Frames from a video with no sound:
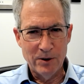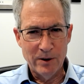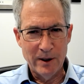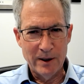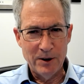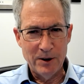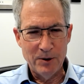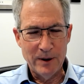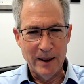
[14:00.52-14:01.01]

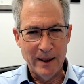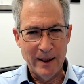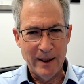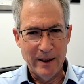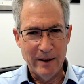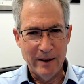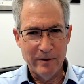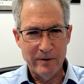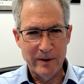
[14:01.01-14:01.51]
that you can
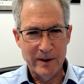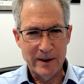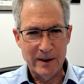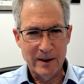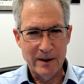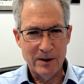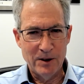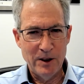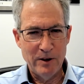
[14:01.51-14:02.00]
have as
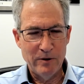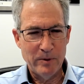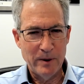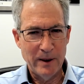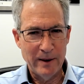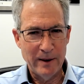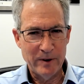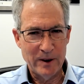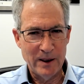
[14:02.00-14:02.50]
a chief
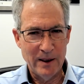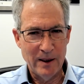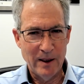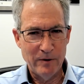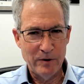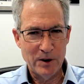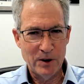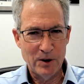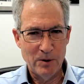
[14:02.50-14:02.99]
privacy
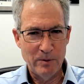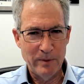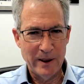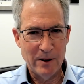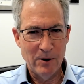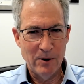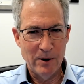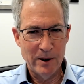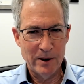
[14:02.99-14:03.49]
officer,
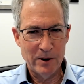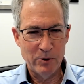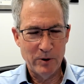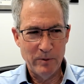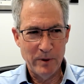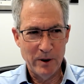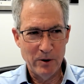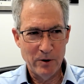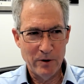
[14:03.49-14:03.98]
because
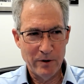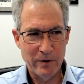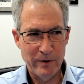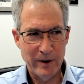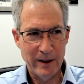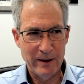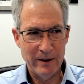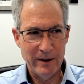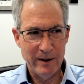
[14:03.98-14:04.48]
we're both
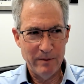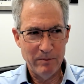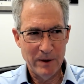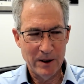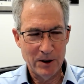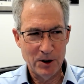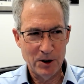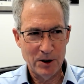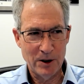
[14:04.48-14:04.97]
very
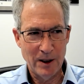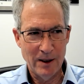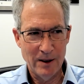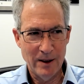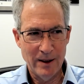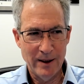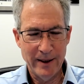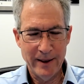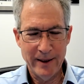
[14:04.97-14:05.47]
much
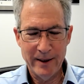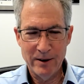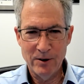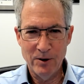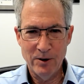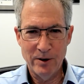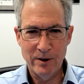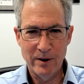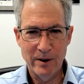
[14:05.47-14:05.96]
aligned
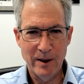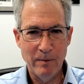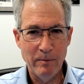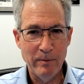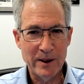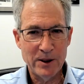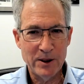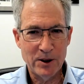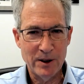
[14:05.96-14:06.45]
on a
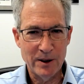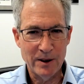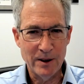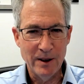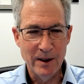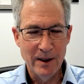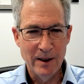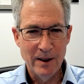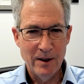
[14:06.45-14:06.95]
mission
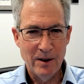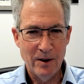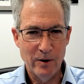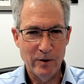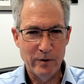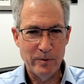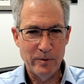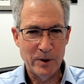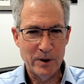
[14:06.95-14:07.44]

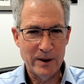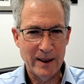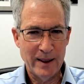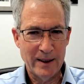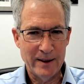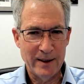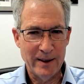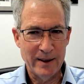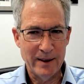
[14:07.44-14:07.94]
of
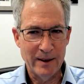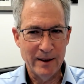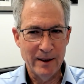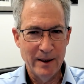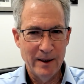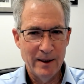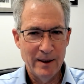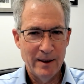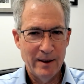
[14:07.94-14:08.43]
protecting
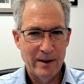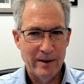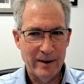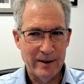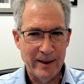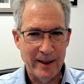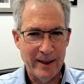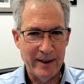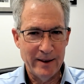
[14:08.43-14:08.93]
the
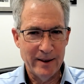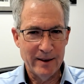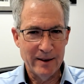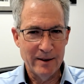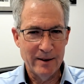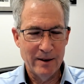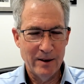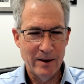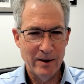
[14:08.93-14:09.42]

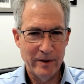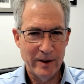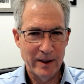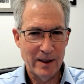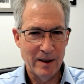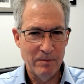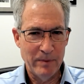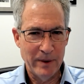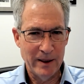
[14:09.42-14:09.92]
data of the
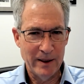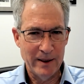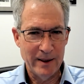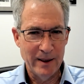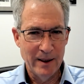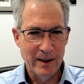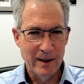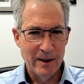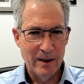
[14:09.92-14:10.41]

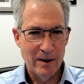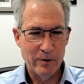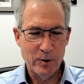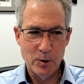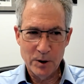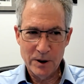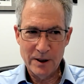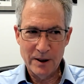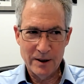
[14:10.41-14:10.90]
company. Of
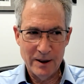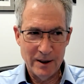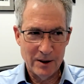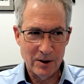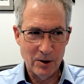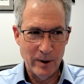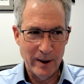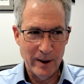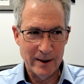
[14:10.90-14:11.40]
course, the
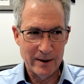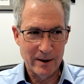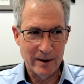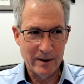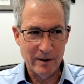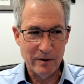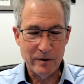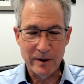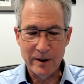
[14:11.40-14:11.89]
CISO has a
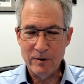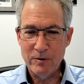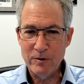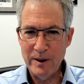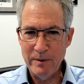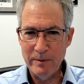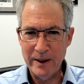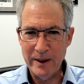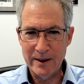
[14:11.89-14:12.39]
different
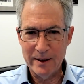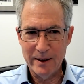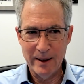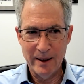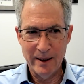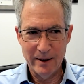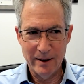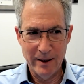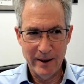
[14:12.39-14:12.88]
remit
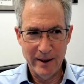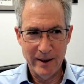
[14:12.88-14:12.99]
and